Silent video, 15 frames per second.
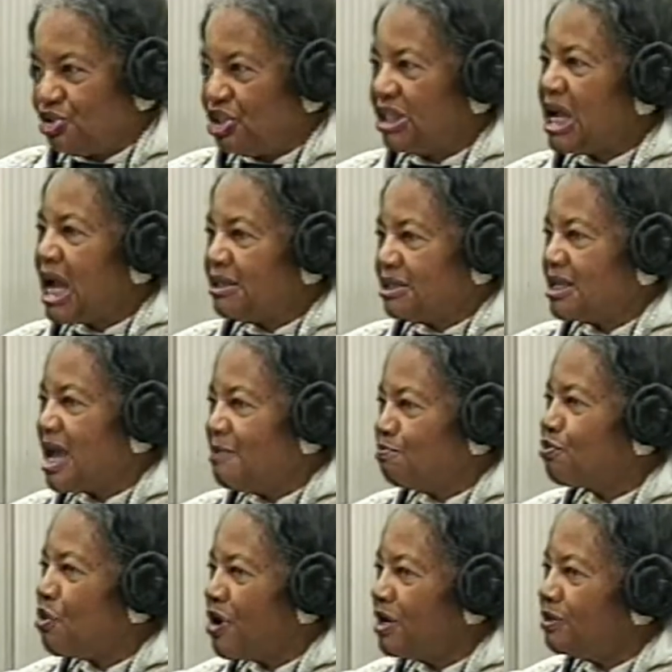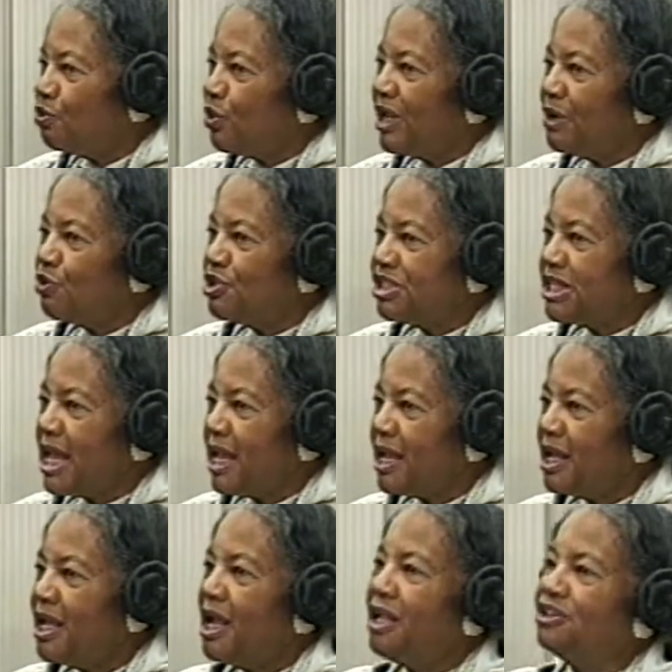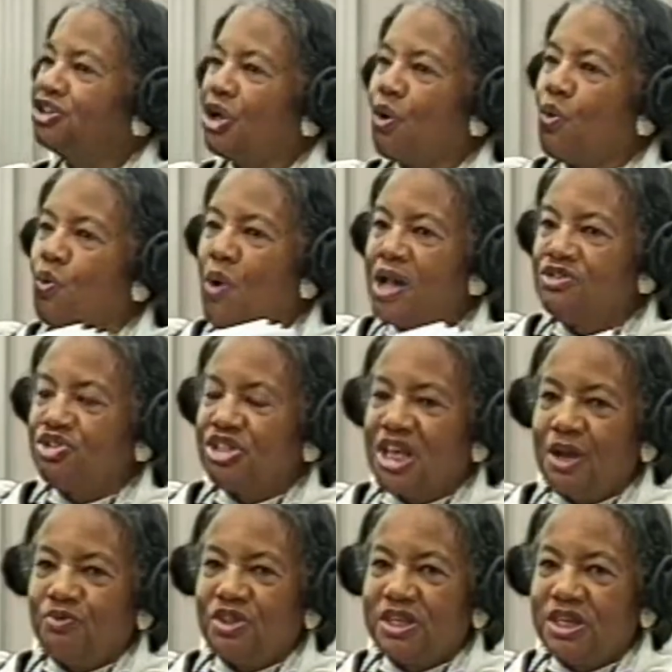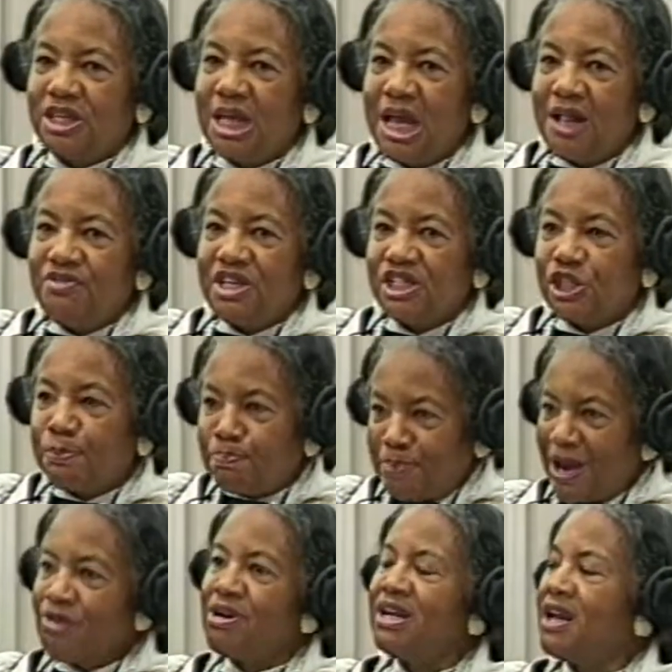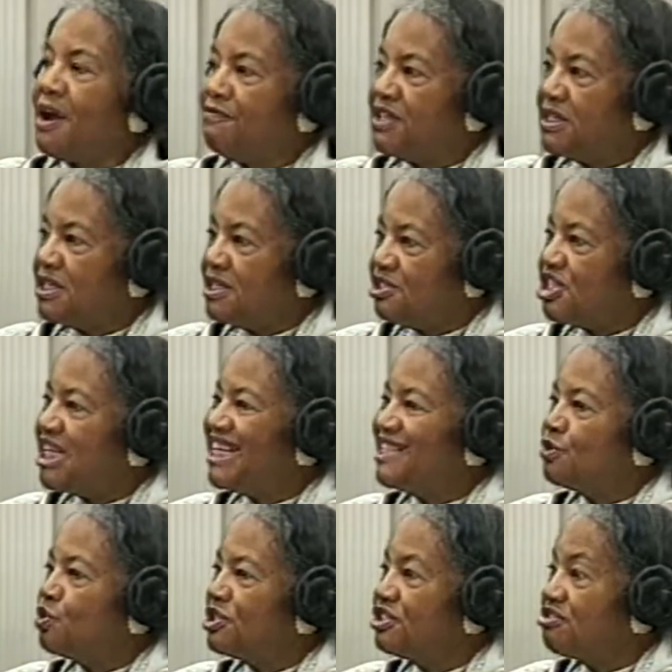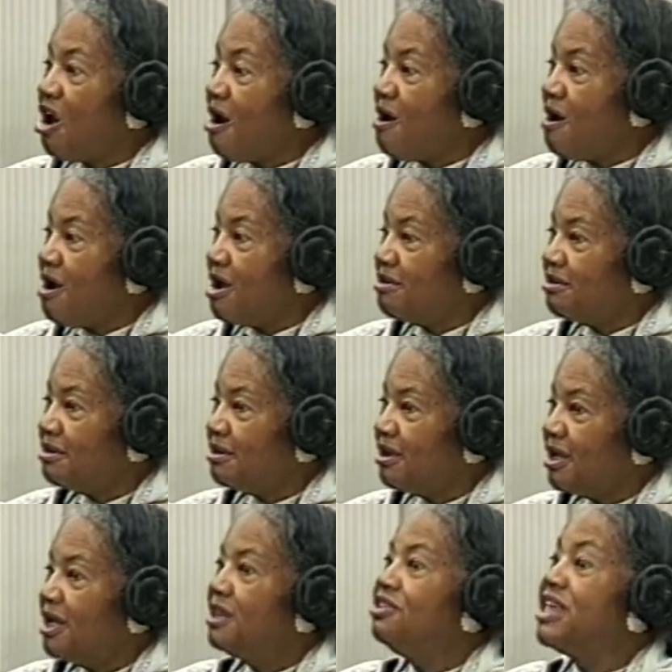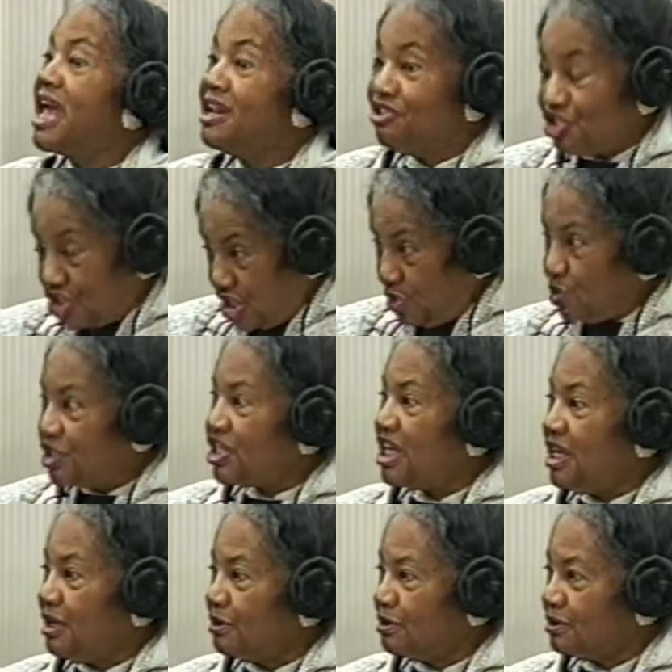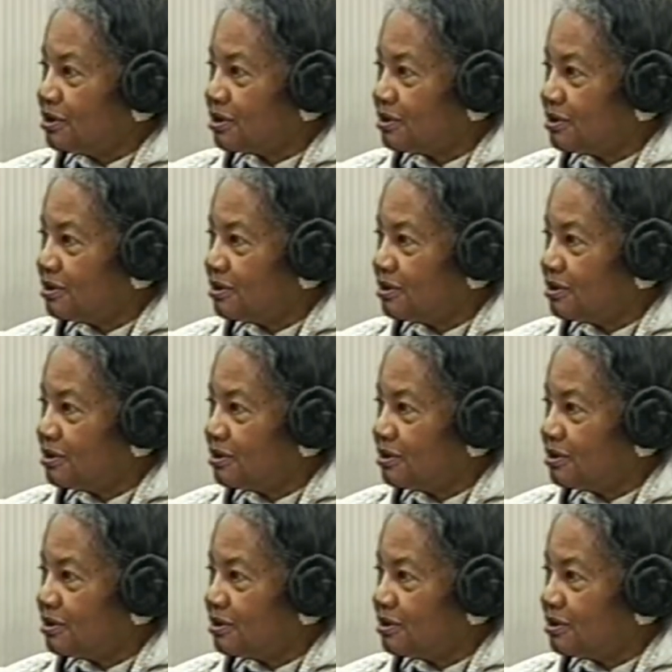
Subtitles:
she got to that point when it was there. And so once the spirit of the disease was gone, then she was healed.